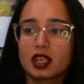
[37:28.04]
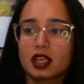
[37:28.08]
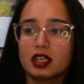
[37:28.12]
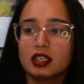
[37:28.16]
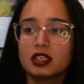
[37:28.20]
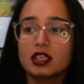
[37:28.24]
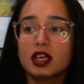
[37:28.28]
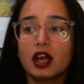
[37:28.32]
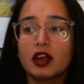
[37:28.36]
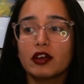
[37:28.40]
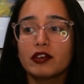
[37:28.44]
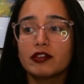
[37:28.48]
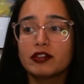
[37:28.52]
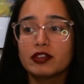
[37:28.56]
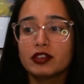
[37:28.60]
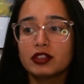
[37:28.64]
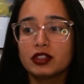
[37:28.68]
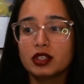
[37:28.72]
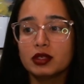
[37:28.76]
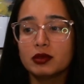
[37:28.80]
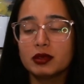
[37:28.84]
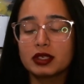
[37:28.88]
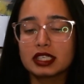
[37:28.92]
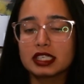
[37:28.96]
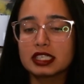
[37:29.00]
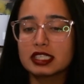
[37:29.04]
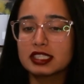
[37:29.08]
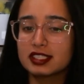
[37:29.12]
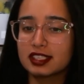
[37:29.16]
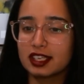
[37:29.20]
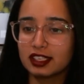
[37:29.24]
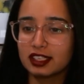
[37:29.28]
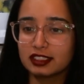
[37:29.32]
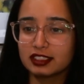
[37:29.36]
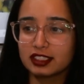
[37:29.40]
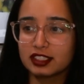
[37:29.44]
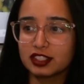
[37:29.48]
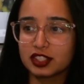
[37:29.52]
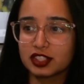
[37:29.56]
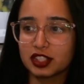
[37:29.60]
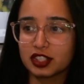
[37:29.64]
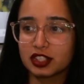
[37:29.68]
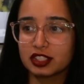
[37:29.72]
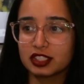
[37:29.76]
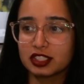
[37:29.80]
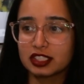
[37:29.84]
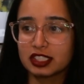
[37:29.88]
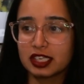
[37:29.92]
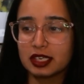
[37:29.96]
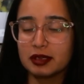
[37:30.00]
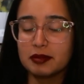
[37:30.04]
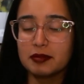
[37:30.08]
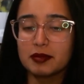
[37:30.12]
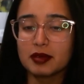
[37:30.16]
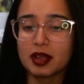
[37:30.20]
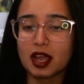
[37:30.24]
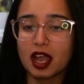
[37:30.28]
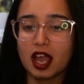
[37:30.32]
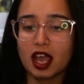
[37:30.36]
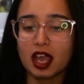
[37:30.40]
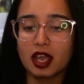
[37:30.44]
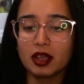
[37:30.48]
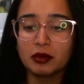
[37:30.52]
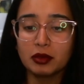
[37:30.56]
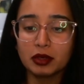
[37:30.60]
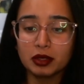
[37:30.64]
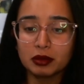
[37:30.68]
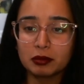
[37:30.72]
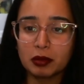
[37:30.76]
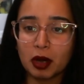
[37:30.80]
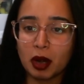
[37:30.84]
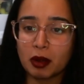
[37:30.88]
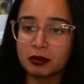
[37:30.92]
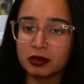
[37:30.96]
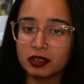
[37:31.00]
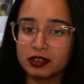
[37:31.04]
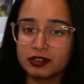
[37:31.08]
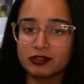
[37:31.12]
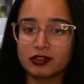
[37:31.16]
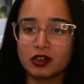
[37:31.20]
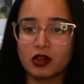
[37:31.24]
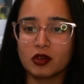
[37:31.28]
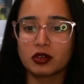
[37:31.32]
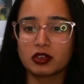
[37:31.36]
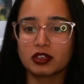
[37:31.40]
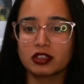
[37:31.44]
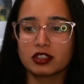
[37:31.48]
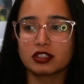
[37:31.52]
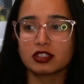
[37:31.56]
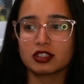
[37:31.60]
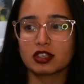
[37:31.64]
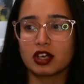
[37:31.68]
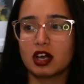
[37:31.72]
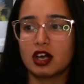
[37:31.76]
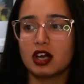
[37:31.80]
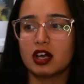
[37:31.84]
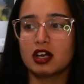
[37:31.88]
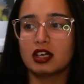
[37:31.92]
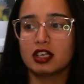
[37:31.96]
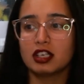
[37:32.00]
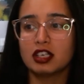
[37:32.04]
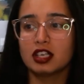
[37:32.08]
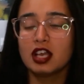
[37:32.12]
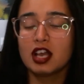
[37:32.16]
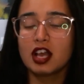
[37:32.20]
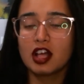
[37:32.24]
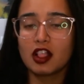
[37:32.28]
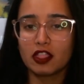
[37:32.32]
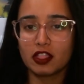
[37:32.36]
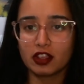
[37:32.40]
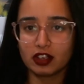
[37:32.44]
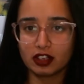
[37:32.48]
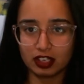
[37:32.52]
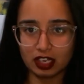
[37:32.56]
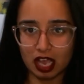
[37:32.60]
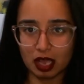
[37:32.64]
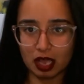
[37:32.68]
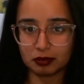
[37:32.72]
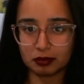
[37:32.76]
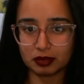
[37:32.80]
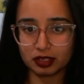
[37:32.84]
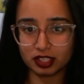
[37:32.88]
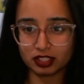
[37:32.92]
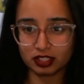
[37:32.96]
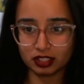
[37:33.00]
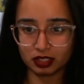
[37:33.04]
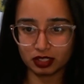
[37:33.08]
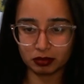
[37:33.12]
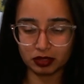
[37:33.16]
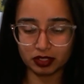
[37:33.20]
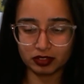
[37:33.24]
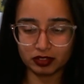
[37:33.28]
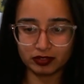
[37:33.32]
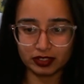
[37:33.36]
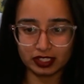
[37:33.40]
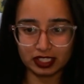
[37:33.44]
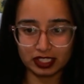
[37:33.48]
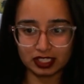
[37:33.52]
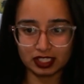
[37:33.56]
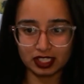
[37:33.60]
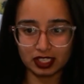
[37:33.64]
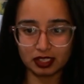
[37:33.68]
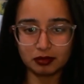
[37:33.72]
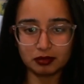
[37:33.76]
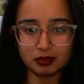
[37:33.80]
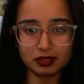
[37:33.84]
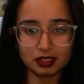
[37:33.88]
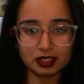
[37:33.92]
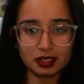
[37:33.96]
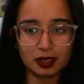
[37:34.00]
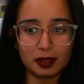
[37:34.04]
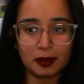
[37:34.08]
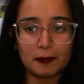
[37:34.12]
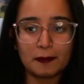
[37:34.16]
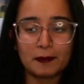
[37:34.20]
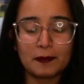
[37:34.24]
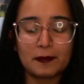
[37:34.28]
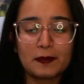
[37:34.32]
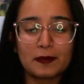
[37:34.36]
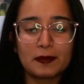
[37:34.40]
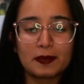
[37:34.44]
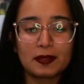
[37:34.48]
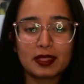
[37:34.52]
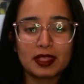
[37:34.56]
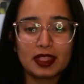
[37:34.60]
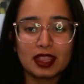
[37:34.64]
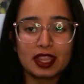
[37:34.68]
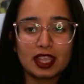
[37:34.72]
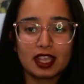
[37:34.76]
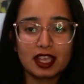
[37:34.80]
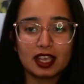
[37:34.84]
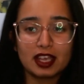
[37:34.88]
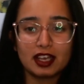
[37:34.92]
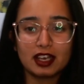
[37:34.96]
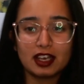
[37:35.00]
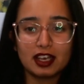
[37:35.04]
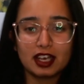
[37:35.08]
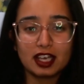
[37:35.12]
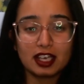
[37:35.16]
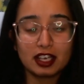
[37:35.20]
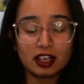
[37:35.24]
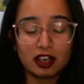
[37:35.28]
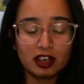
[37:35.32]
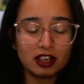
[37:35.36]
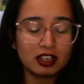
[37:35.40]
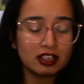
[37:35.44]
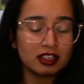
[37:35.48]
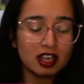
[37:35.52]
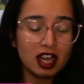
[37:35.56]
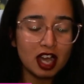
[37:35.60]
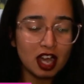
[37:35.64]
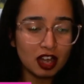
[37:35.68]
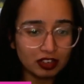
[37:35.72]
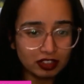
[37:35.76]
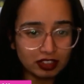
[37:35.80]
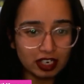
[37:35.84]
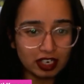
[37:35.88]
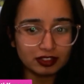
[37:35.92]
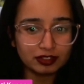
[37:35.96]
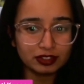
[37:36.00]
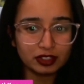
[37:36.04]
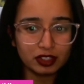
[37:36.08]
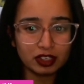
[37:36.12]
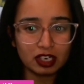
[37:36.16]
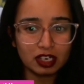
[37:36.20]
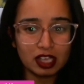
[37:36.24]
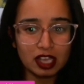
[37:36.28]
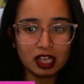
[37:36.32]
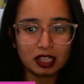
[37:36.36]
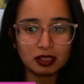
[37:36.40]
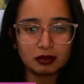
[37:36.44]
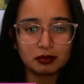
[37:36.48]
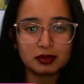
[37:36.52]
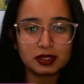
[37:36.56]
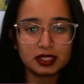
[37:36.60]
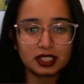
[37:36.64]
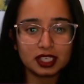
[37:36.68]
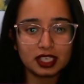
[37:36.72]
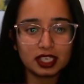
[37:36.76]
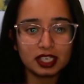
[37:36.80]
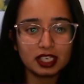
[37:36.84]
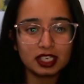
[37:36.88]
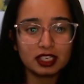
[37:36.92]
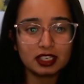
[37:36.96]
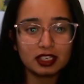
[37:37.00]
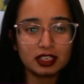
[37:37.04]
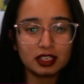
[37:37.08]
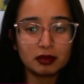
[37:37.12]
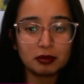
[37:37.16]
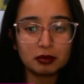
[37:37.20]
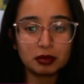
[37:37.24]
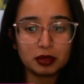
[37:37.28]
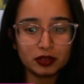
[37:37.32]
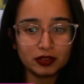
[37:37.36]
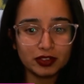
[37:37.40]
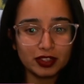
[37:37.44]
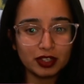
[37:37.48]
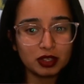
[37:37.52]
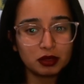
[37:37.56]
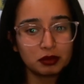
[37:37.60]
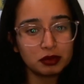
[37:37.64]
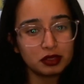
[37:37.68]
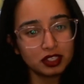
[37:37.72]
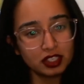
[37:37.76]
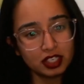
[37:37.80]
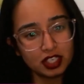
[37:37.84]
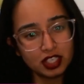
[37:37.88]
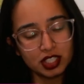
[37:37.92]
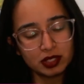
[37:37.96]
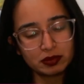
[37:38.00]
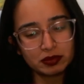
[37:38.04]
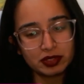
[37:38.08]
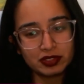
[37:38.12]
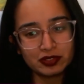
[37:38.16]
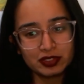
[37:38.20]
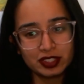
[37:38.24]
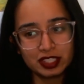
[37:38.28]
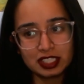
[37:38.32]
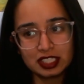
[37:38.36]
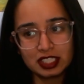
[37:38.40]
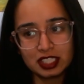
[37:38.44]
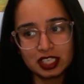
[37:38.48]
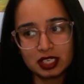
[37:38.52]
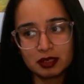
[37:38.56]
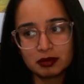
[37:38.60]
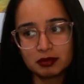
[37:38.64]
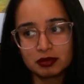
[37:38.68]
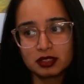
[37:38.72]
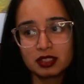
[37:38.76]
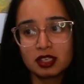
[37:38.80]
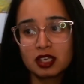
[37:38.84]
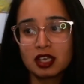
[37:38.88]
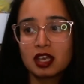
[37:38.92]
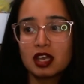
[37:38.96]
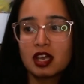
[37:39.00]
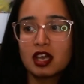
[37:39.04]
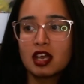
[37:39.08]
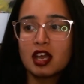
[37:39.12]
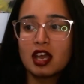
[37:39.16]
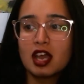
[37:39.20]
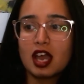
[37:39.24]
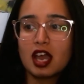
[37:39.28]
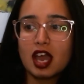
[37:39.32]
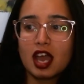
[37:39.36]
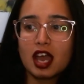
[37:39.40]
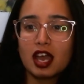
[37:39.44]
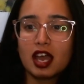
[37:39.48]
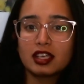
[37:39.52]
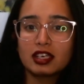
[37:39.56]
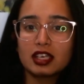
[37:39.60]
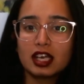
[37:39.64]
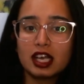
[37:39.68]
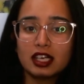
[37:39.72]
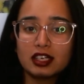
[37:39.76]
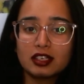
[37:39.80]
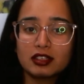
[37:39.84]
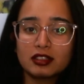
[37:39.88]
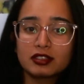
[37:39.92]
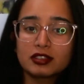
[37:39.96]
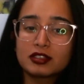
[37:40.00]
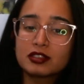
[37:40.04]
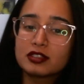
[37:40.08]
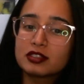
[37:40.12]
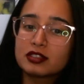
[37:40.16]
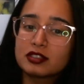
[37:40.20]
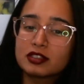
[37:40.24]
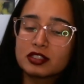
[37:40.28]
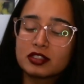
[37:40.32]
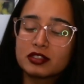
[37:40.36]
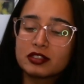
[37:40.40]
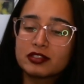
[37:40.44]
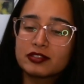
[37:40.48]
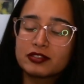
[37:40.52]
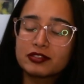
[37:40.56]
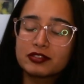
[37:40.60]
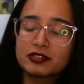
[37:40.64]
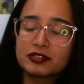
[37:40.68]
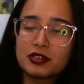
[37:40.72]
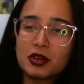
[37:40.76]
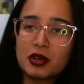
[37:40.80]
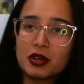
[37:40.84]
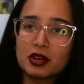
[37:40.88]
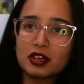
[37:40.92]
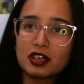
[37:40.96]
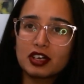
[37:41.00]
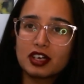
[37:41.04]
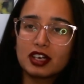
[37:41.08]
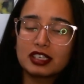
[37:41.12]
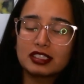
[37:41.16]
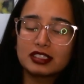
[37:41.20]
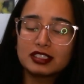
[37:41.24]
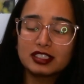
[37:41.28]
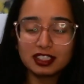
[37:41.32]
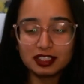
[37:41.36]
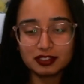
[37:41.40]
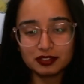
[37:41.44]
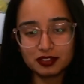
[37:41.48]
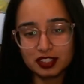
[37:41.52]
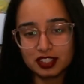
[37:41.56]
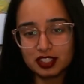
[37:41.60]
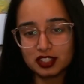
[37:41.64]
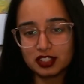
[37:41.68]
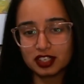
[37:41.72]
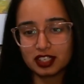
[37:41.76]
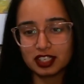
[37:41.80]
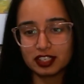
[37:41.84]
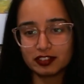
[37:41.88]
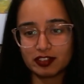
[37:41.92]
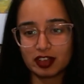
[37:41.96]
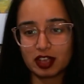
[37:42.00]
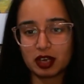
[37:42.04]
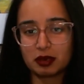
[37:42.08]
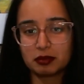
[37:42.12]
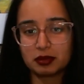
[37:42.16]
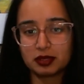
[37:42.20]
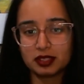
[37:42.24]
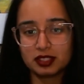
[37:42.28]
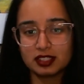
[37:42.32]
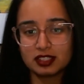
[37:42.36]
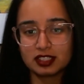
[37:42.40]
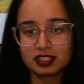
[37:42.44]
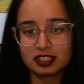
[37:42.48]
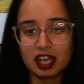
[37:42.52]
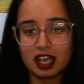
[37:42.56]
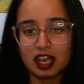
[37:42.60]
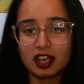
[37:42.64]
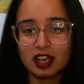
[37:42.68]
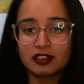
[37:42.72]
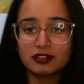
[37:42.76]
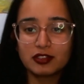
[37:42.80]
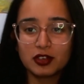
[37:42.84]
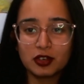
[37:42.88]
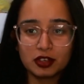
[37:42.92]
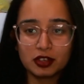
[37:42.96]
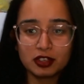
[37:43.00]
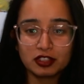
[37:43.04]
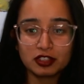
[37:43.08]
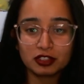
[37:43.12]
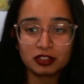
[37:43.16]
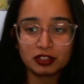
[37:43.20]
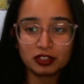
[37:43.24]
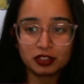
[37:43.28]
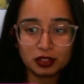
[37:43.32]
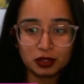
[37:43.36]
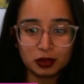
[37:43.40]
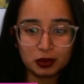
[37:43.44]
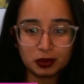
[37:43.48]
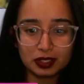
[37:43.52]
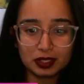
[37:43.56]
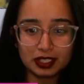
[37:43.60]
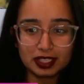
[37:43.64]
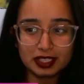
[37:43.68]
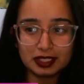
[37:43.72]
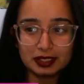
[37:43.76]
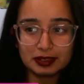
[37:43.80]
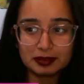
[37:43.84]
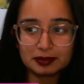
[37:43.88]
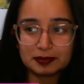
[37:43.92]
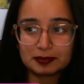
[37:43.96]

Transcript: Now, if you do want to sell this to your team, I would probably focus on the collaboration between teams and how GraphQL helps in improving communication between teams. And to convince your developers, I'd focus on the tooling